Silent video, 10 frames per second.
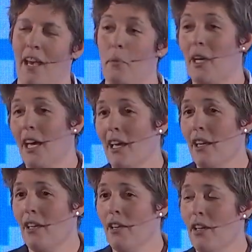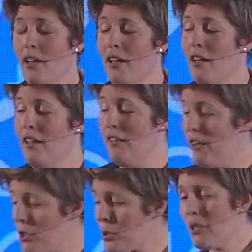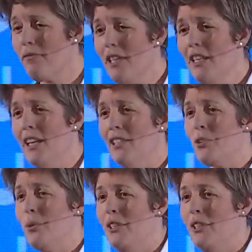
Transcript: And what I eventually realized